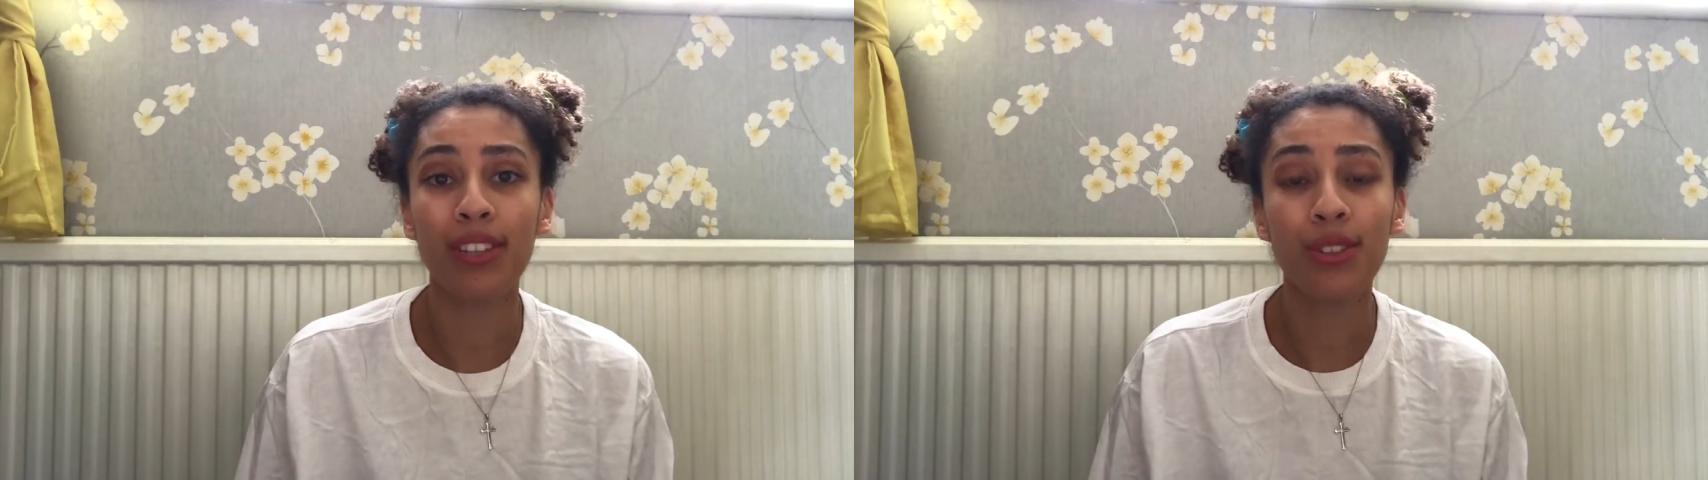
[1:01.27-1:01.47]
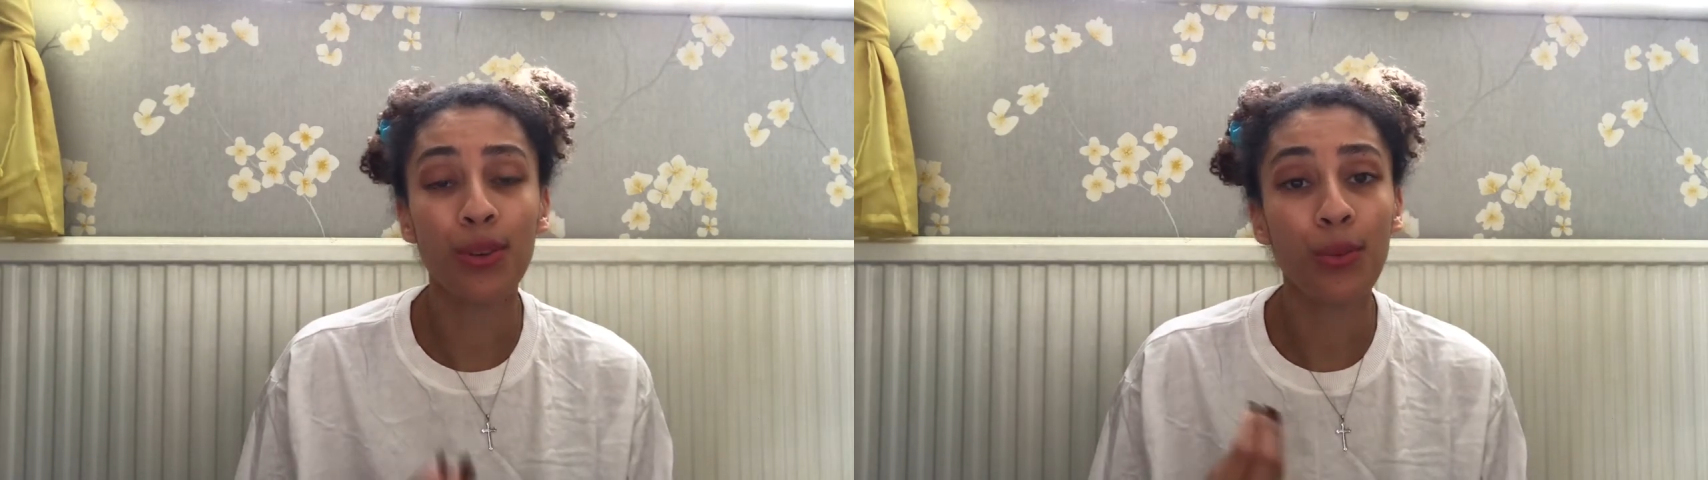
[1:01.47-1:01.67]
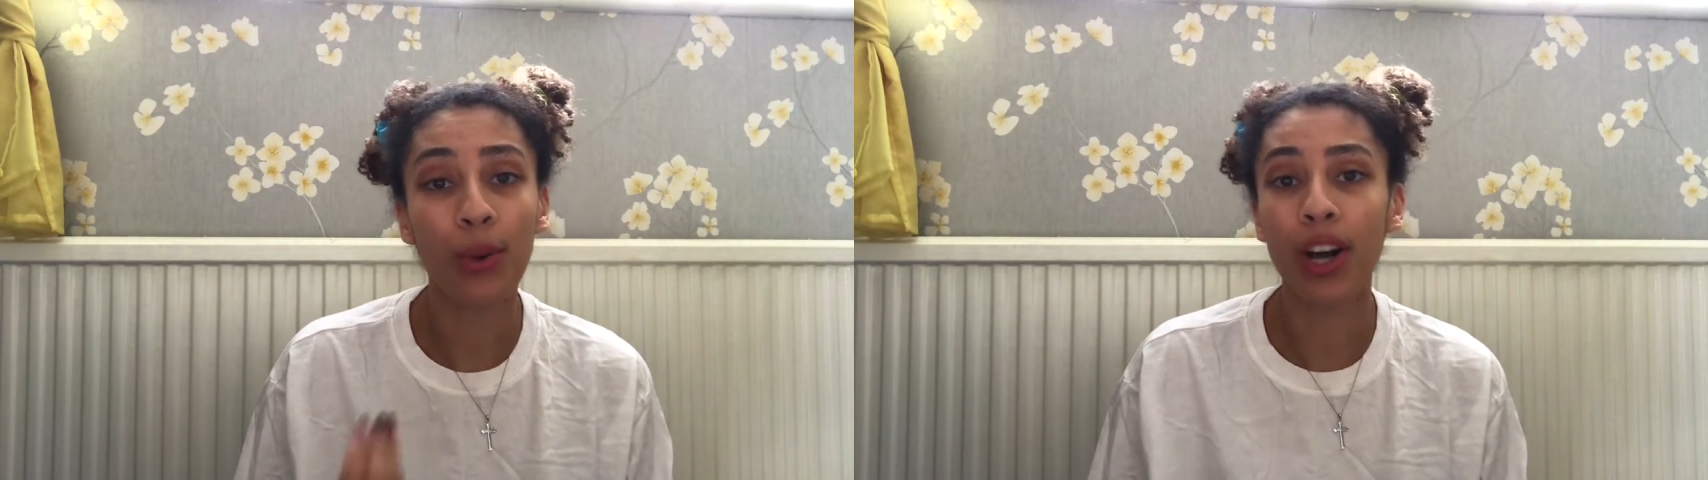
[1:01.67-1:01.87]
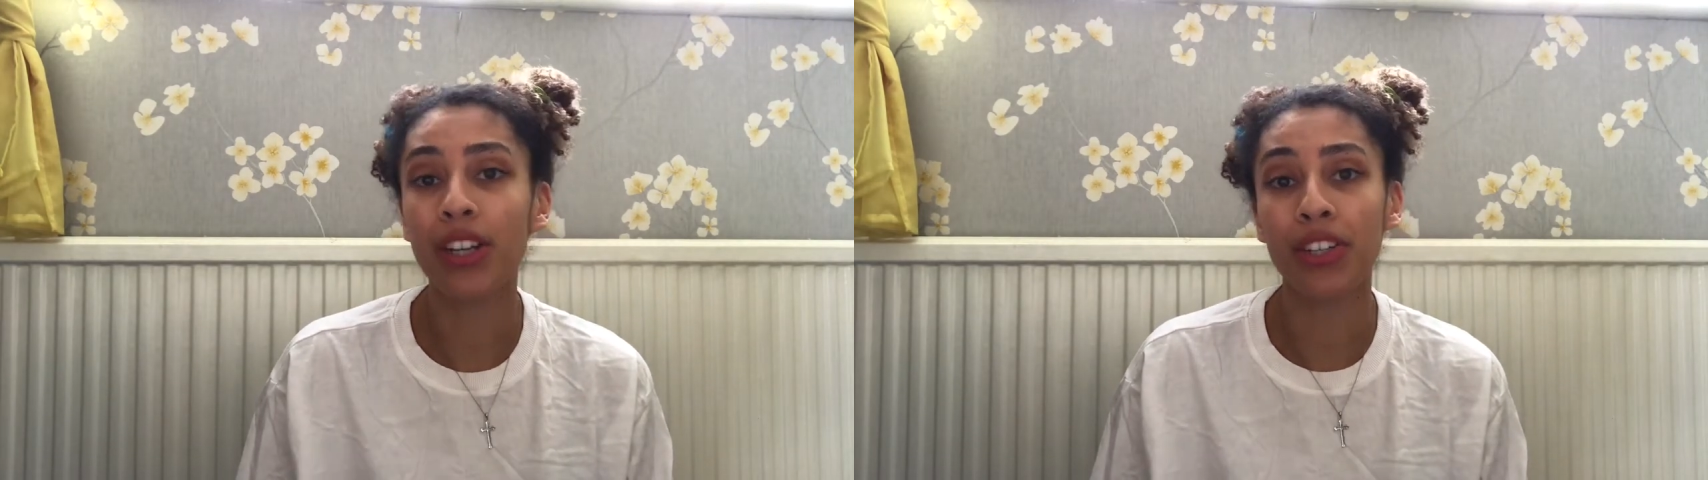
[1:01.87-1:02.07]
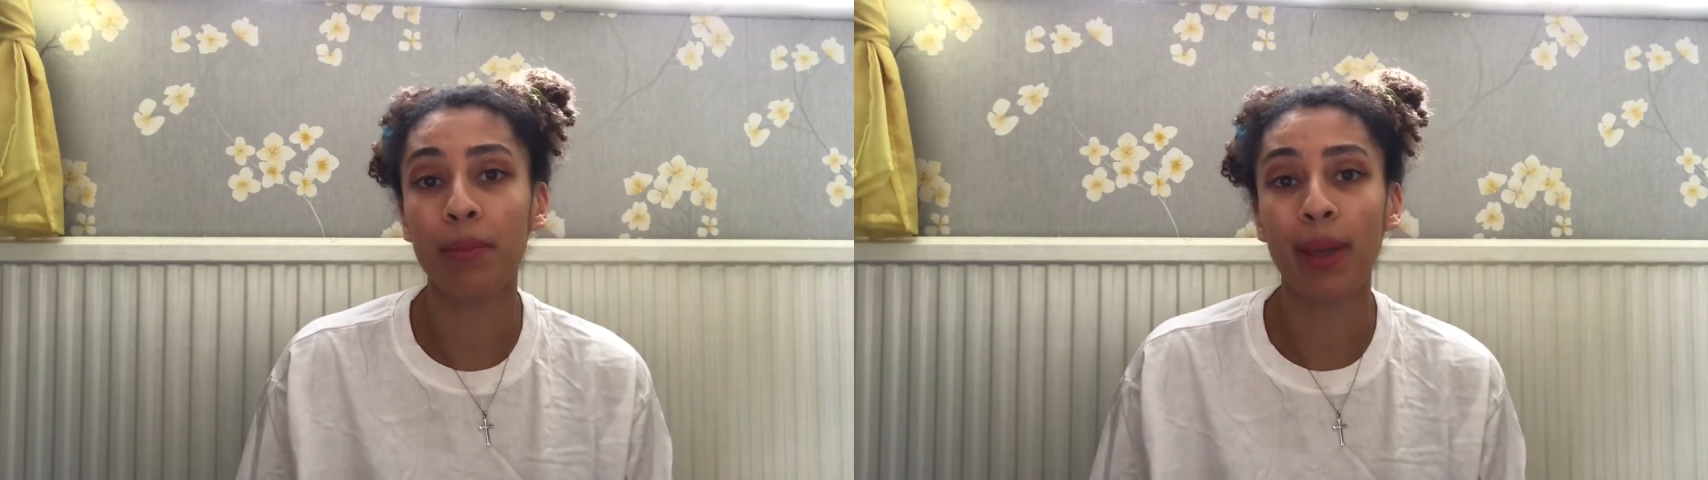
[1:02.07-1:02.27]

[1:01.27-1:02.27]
is to worship